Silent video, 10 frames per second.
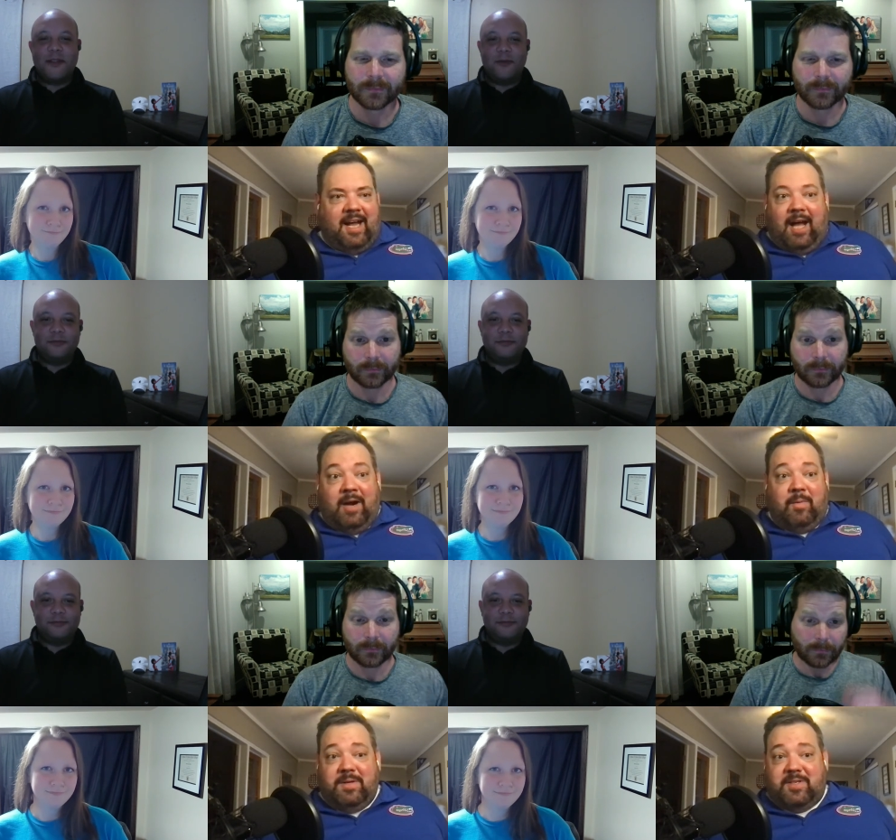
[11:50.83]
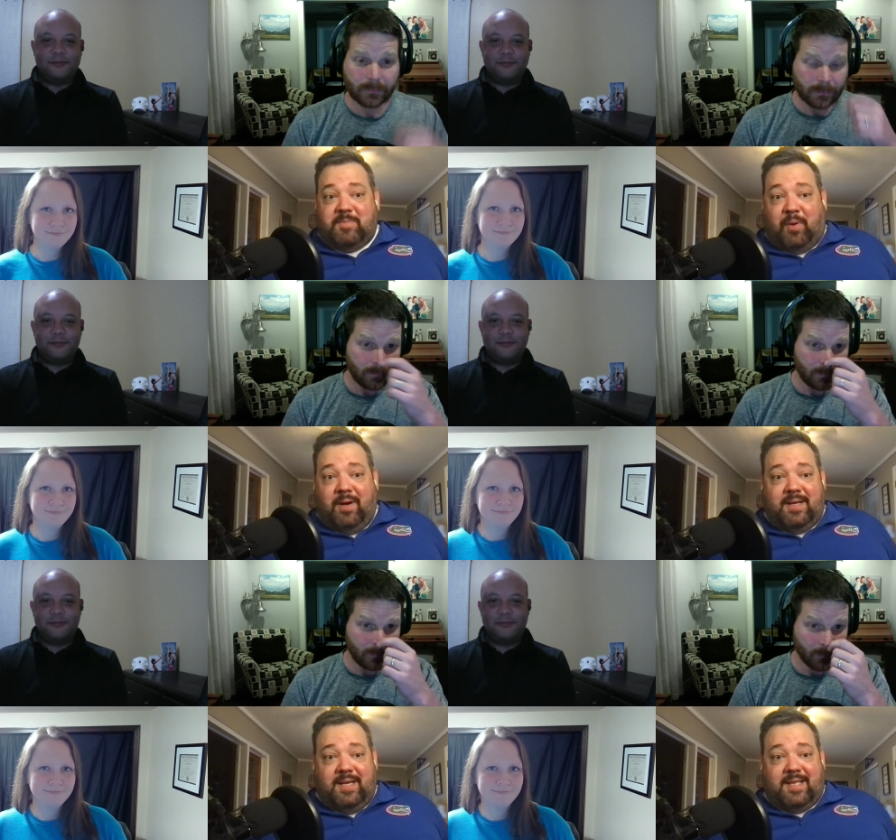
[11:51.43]
Speaker 1: I, don't want to
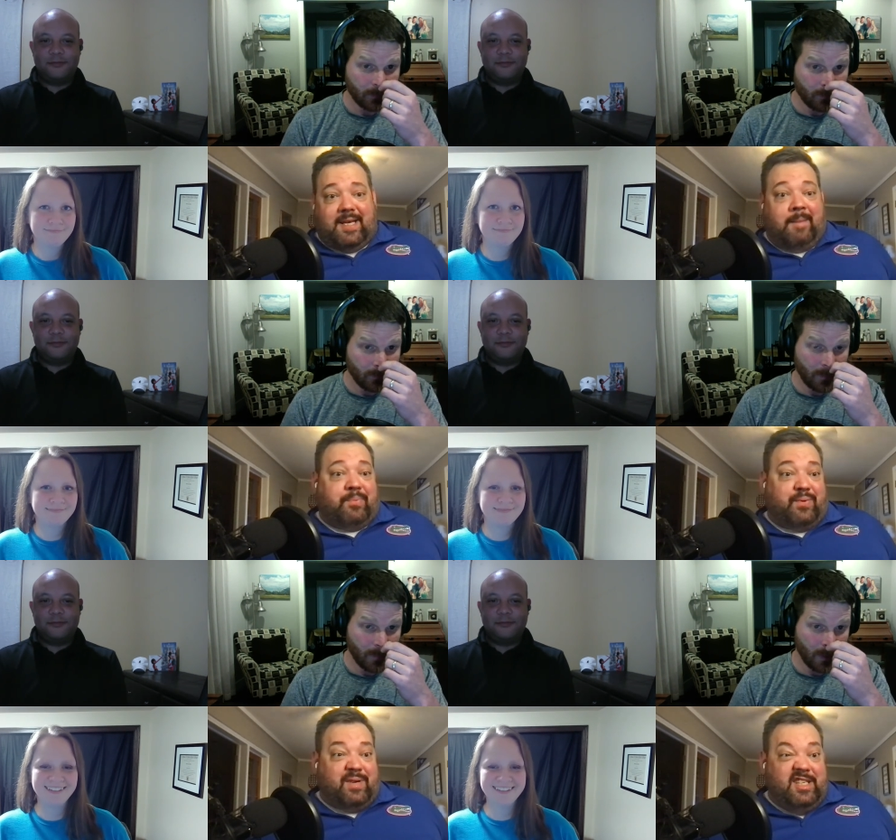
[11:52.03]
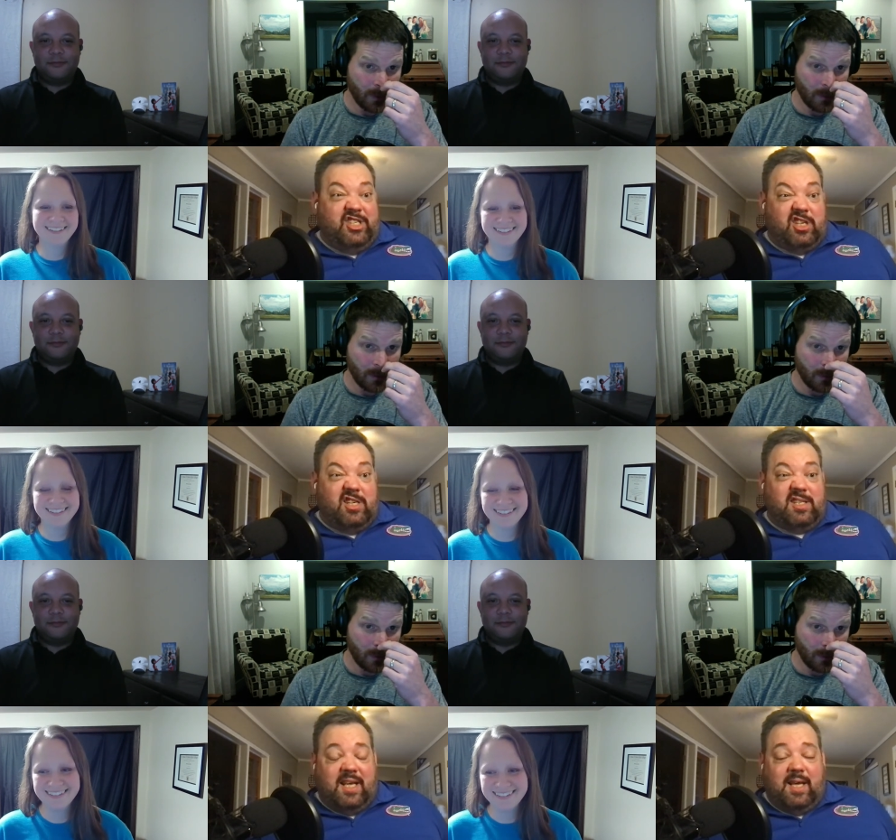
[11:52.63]
spoil anything. I'm pretty
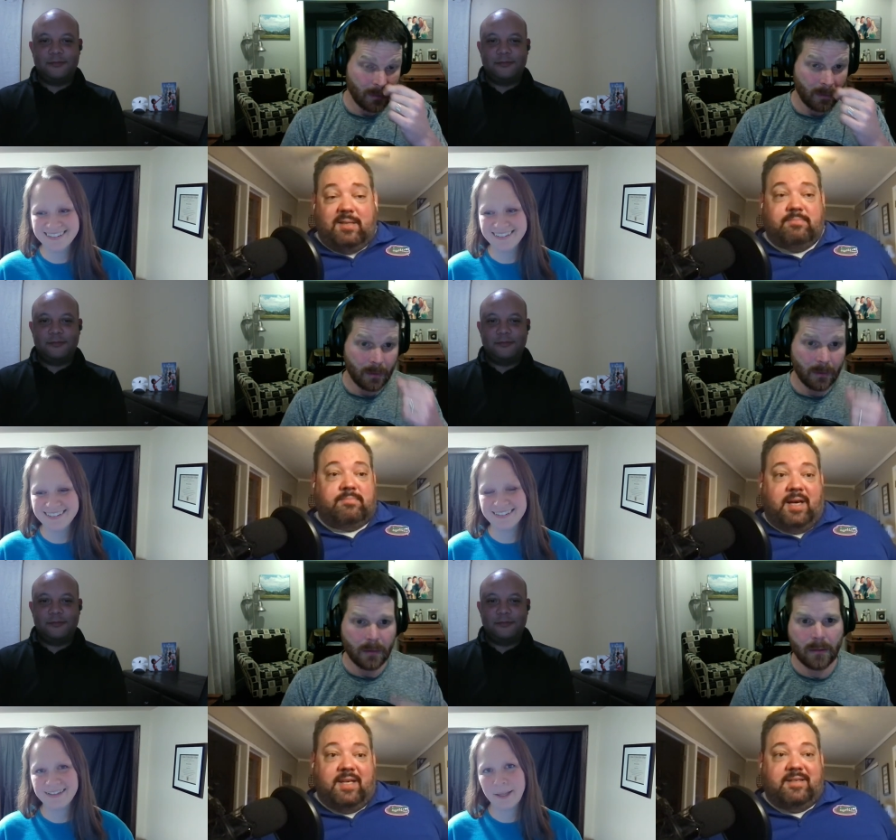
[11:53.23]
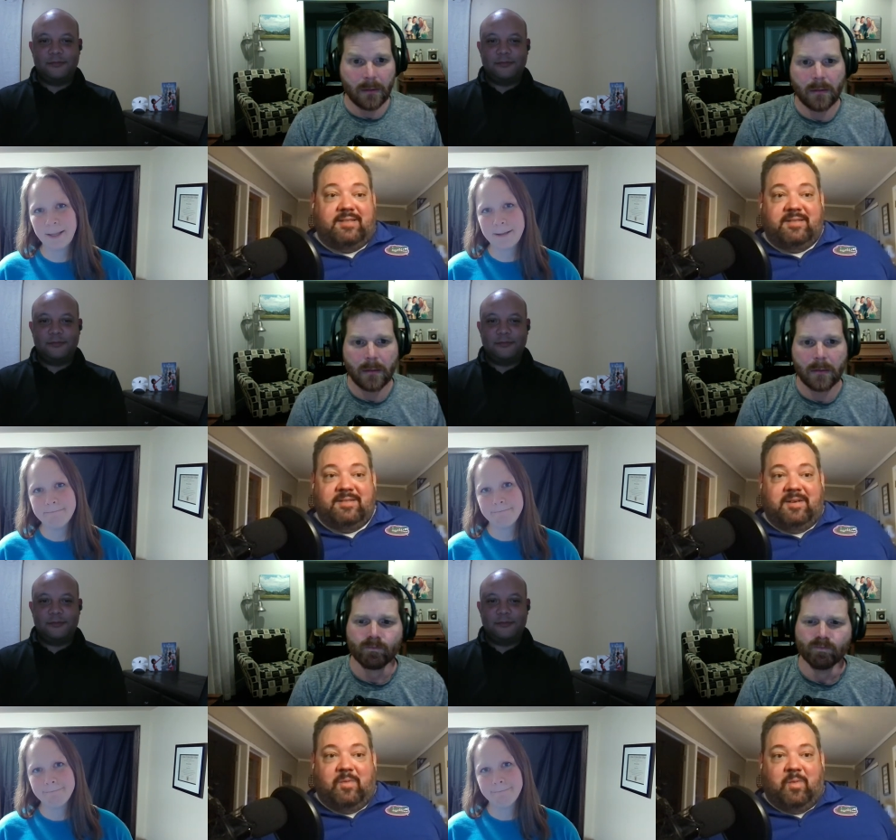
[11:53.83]
sure that my
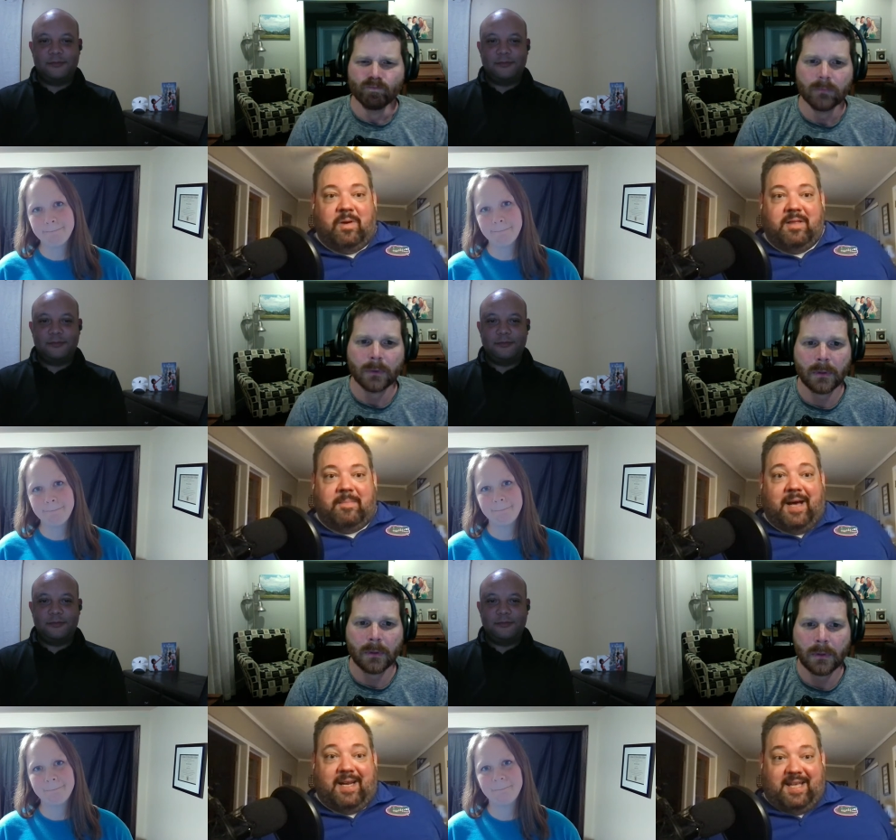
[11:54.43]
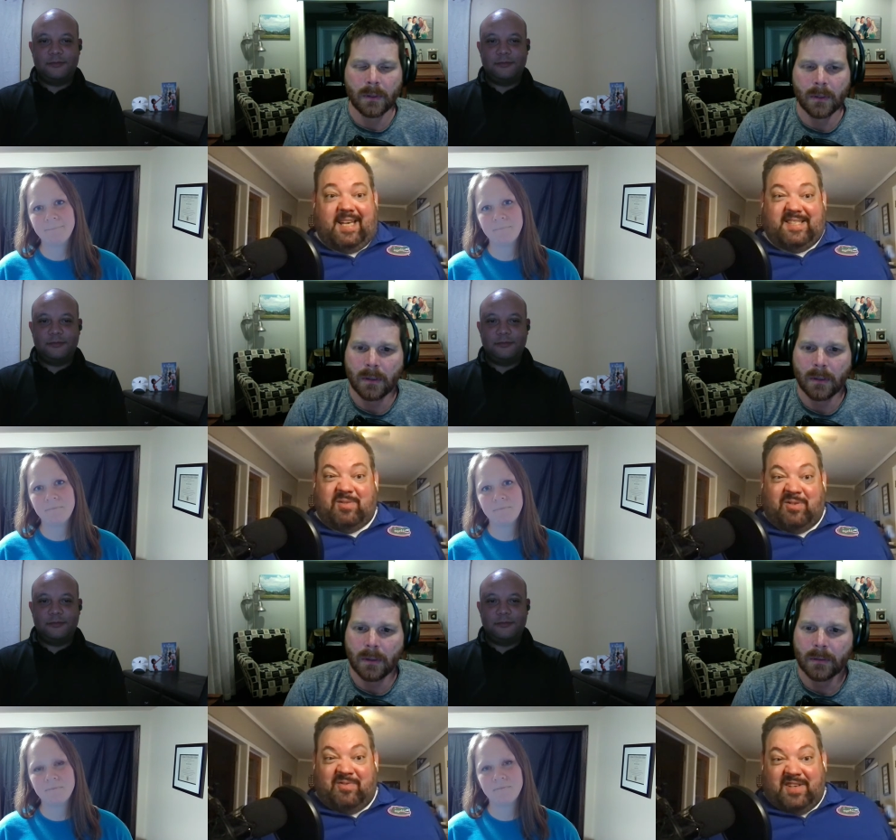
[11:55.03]
uh, one of the
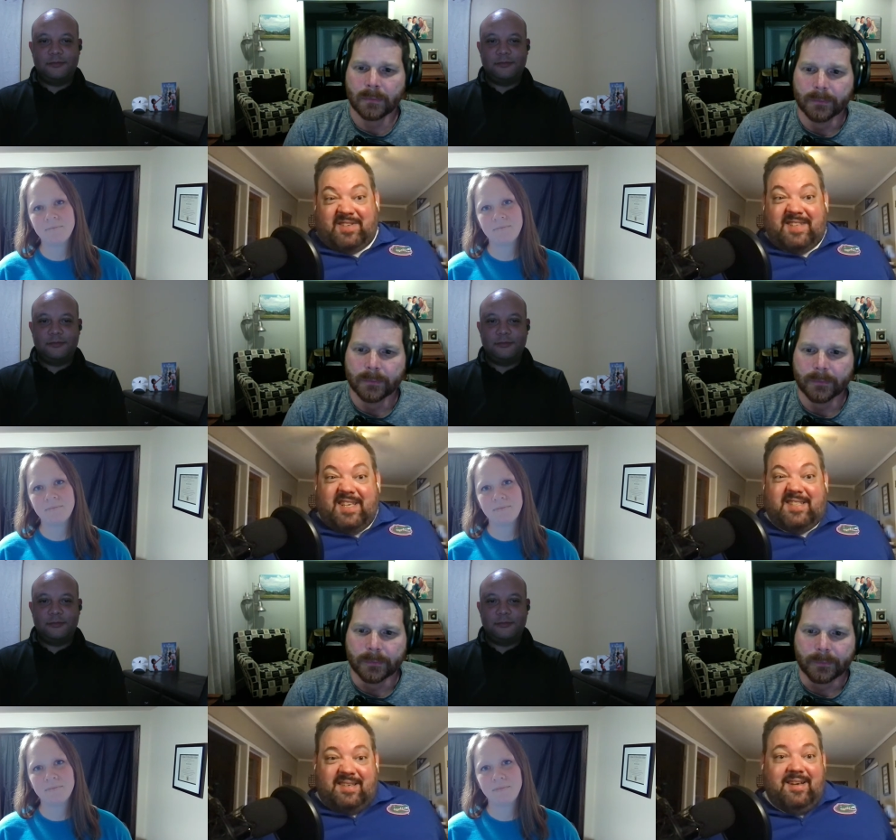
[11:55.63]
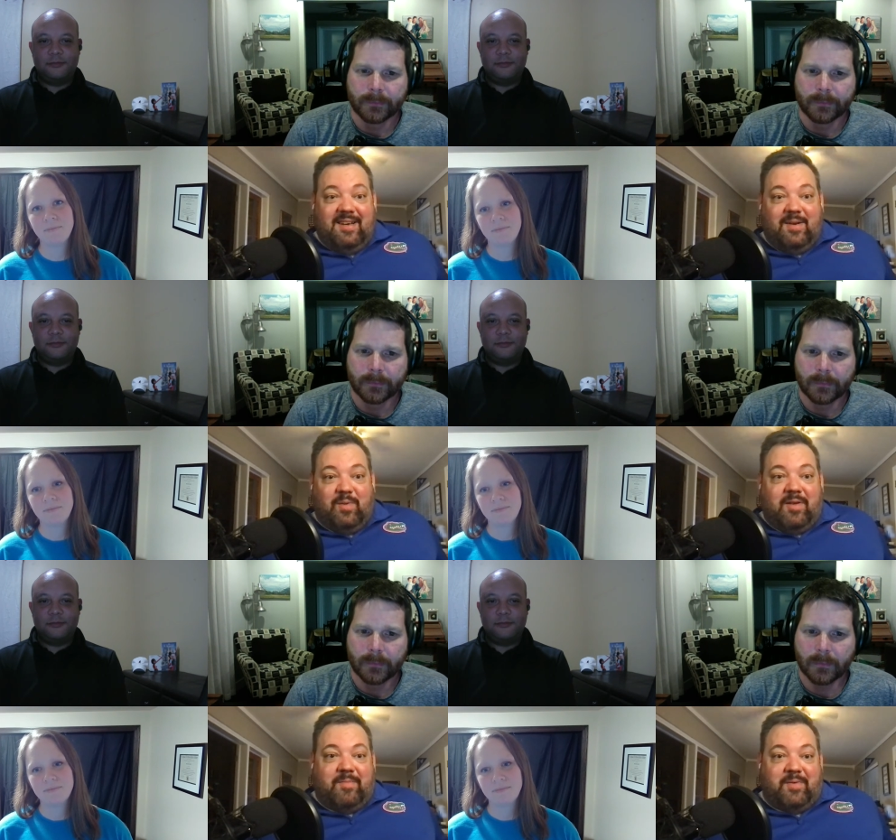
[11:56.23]
podcasts that reveals this
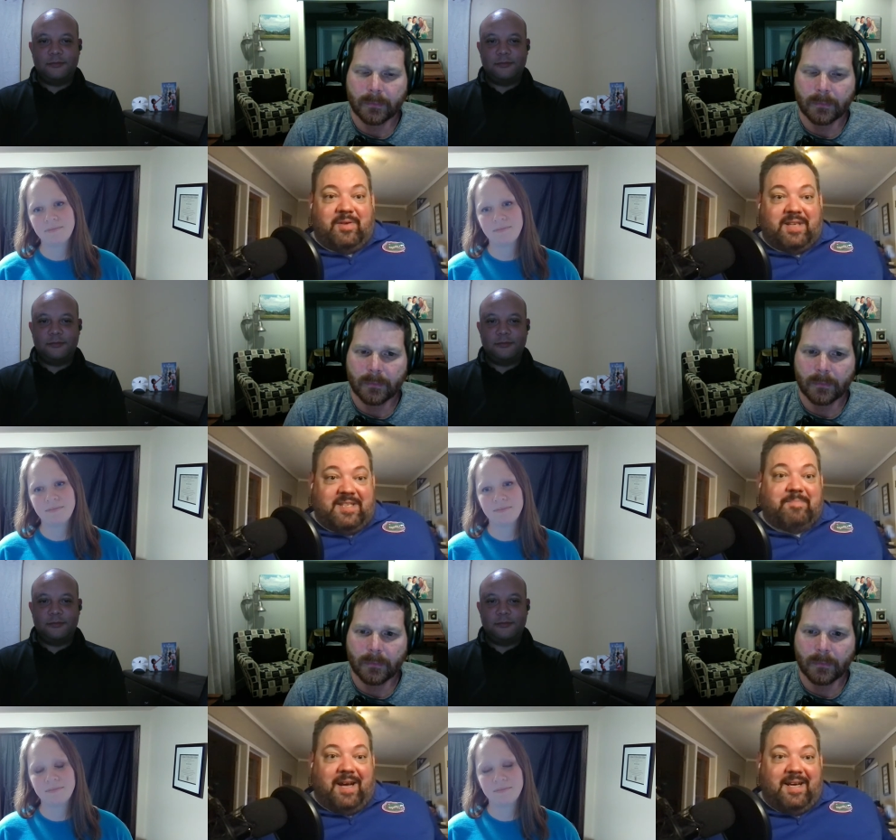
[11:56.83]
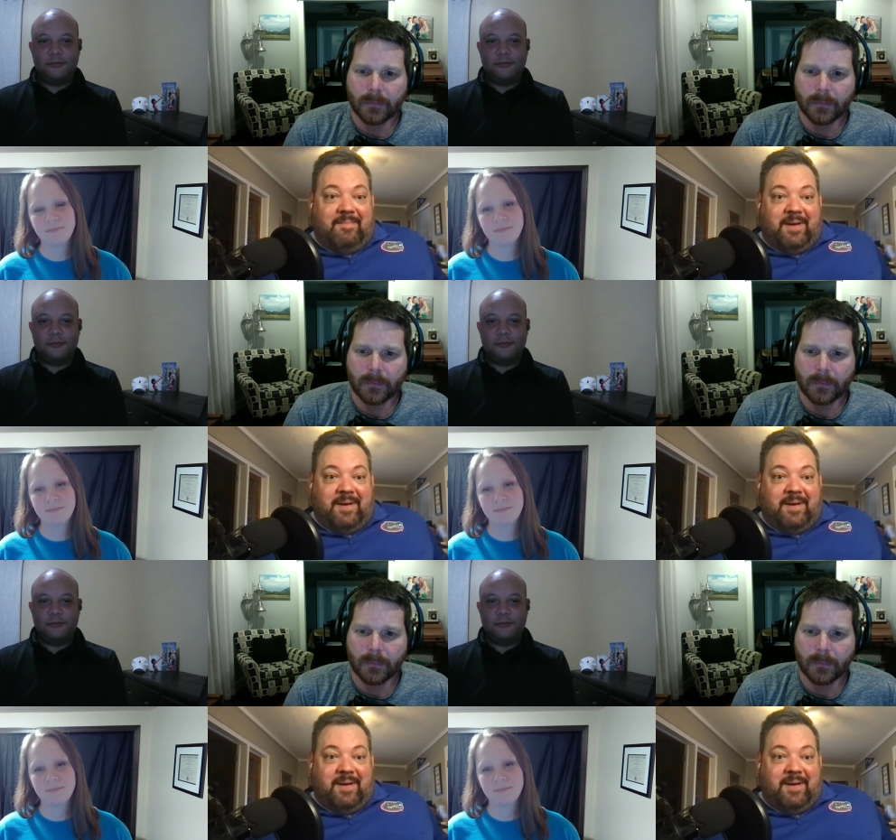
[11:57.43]
will have been released by